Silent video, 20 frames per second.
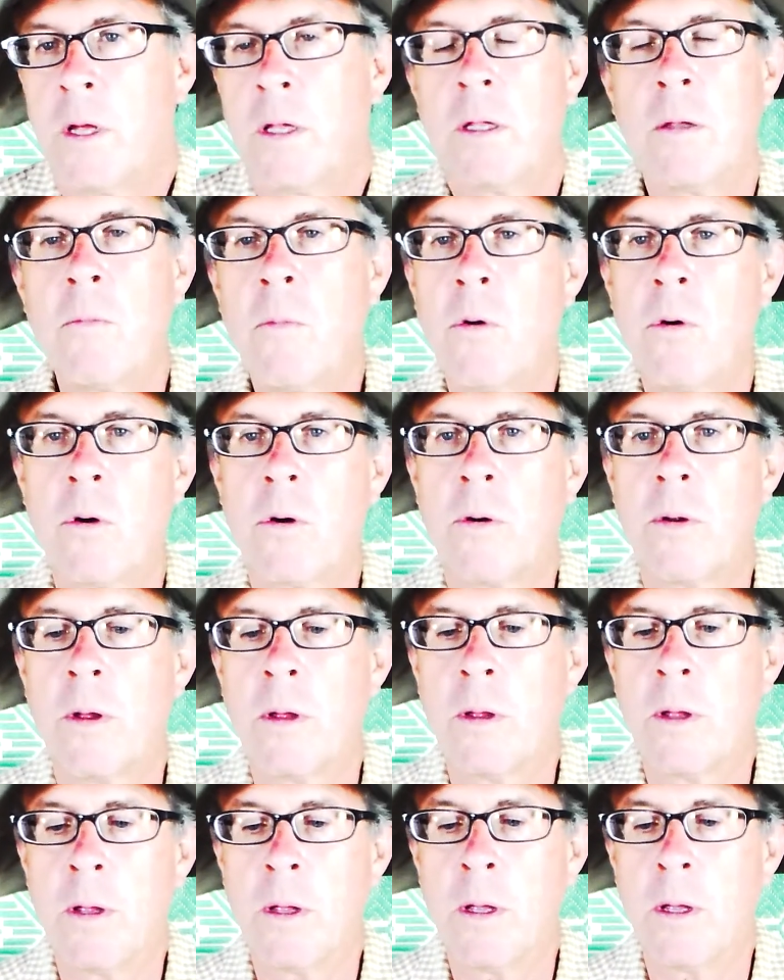Nothing more.
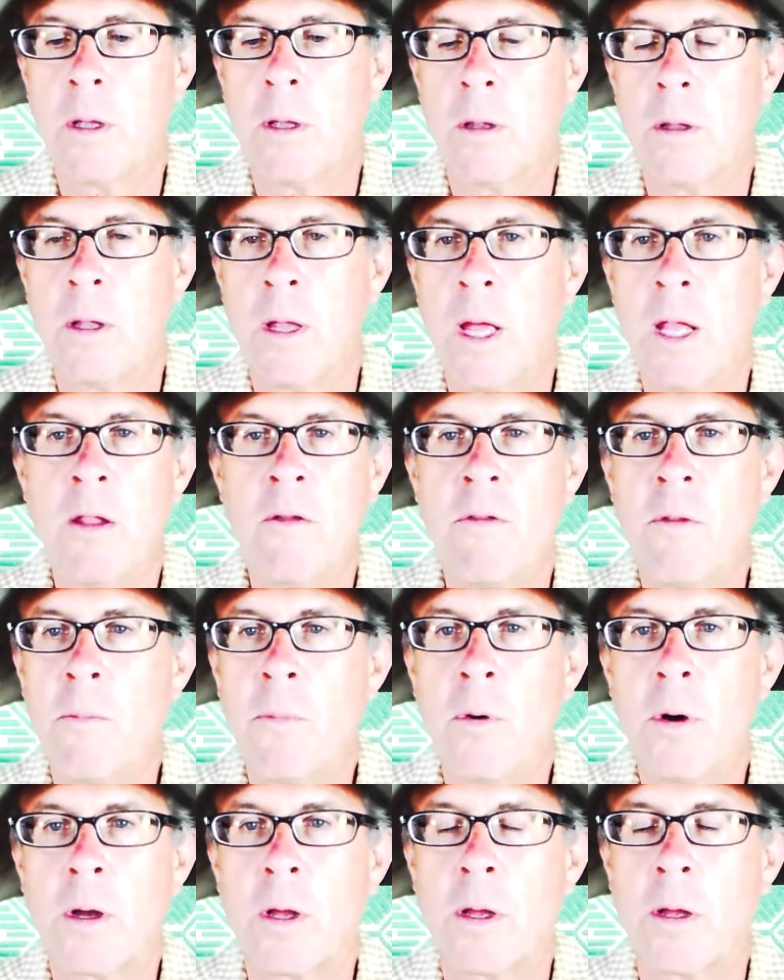End of
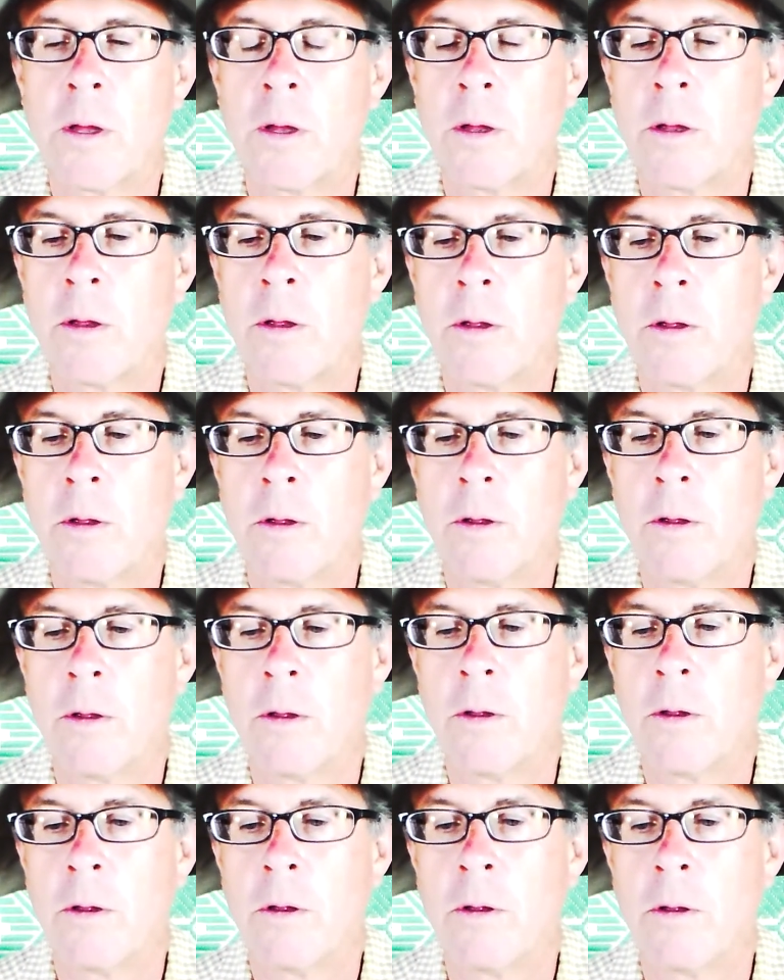the book.
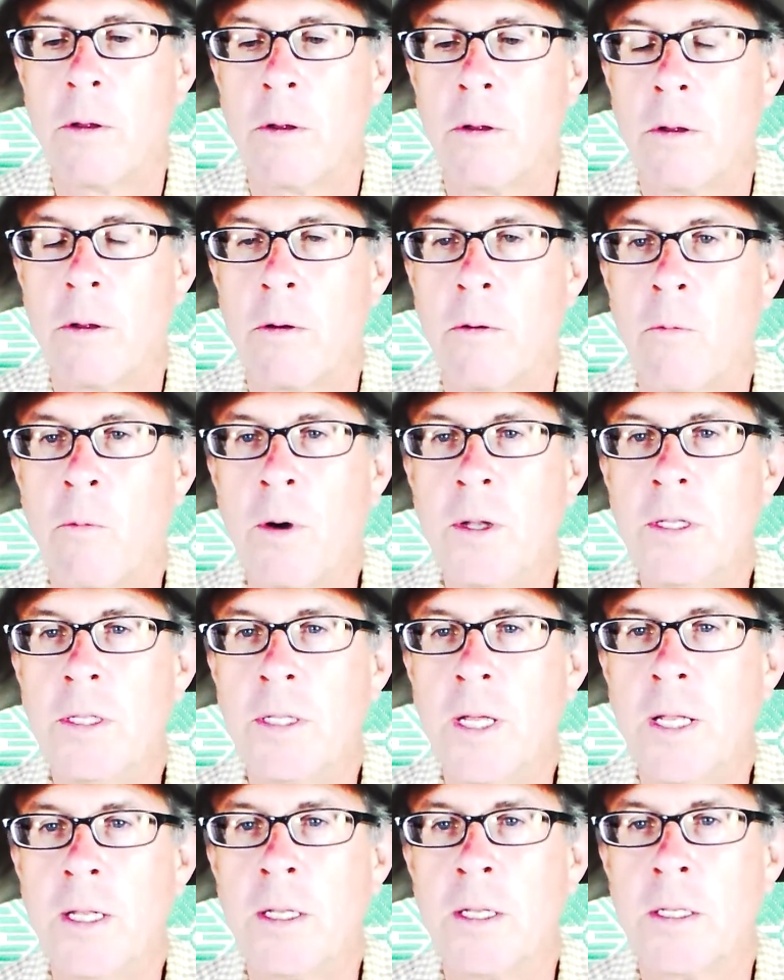One
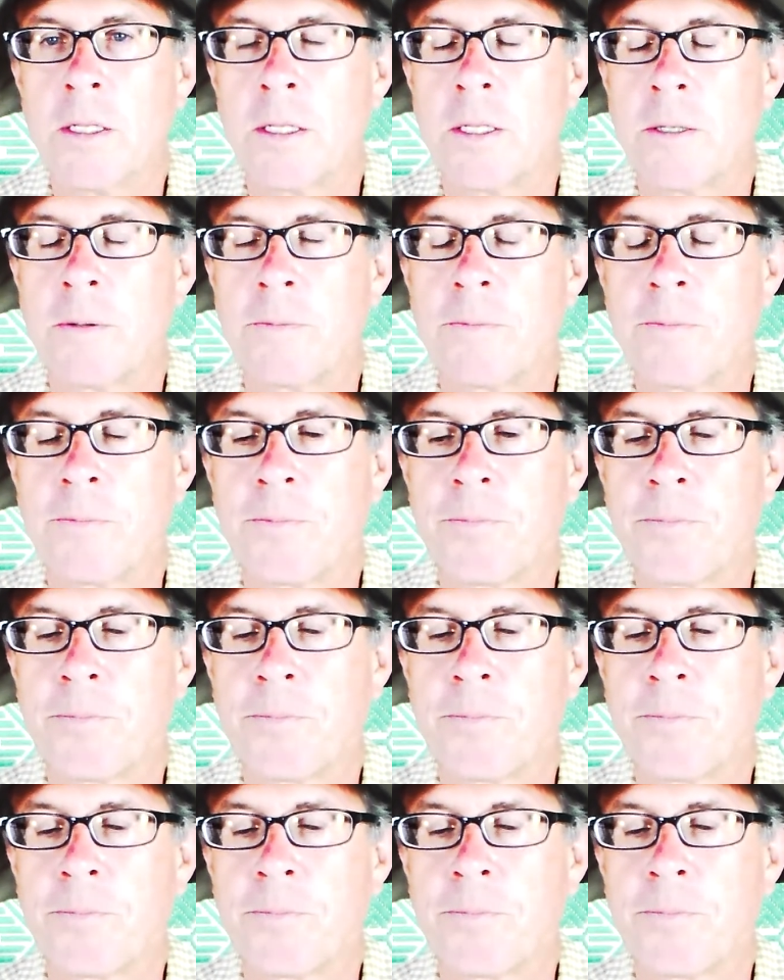sentence.